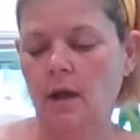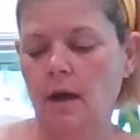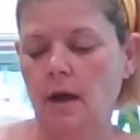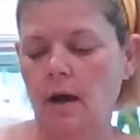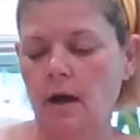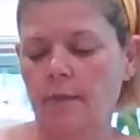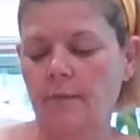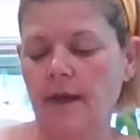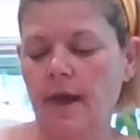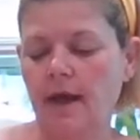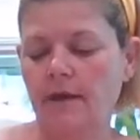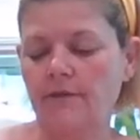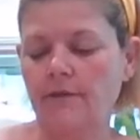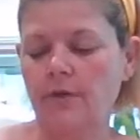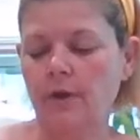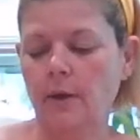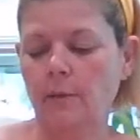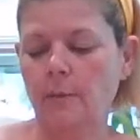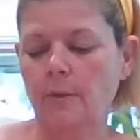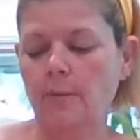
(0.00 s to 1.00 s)
half a
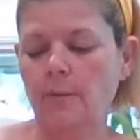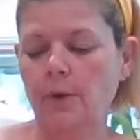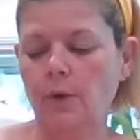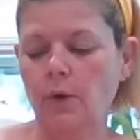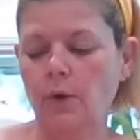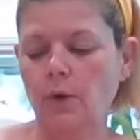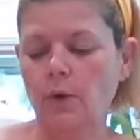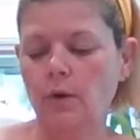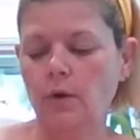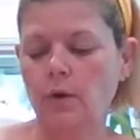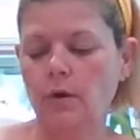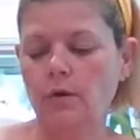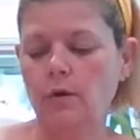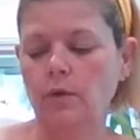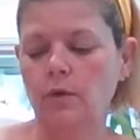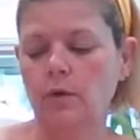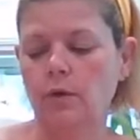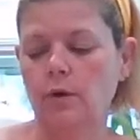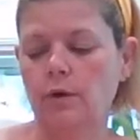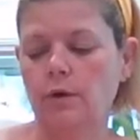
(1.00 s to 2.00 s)
cup of milk
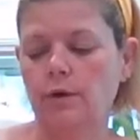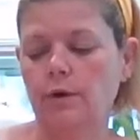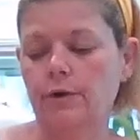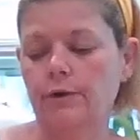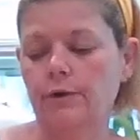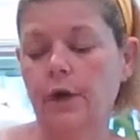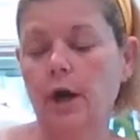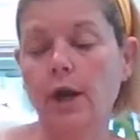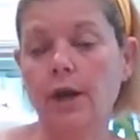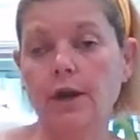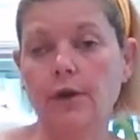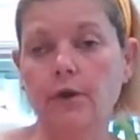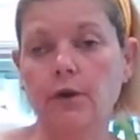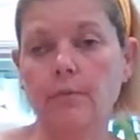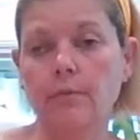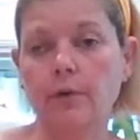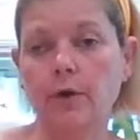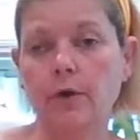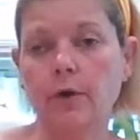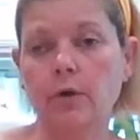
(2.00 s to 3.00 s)
or non-dairy
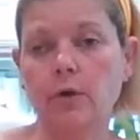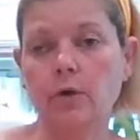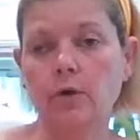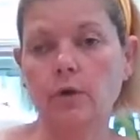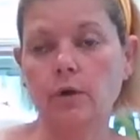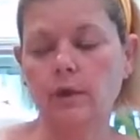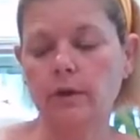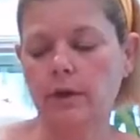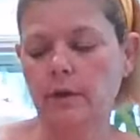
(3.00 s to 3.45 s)
milk.